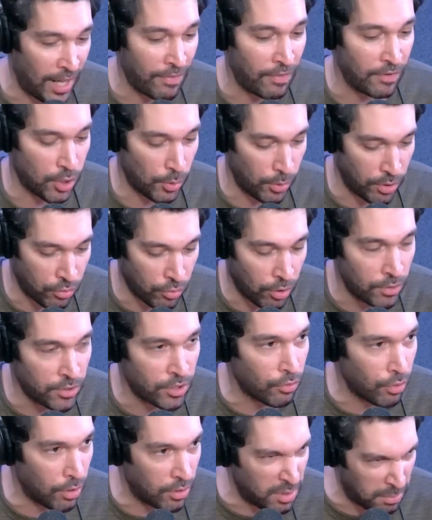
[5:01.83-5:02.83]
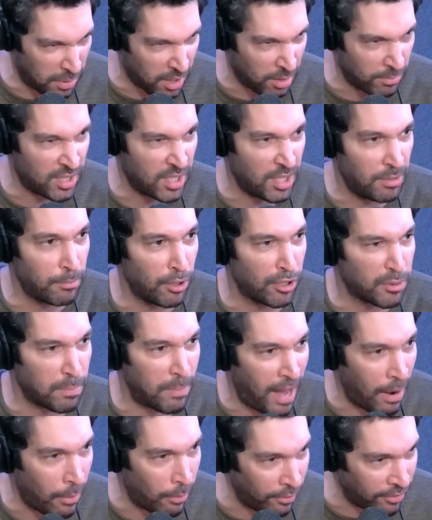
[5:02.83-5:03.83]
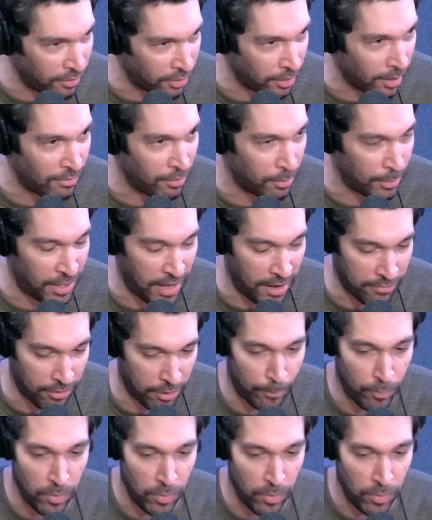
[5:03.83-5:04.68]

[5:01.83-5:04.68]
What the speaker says: And so it grows and grows and becomes the most powerful government ever.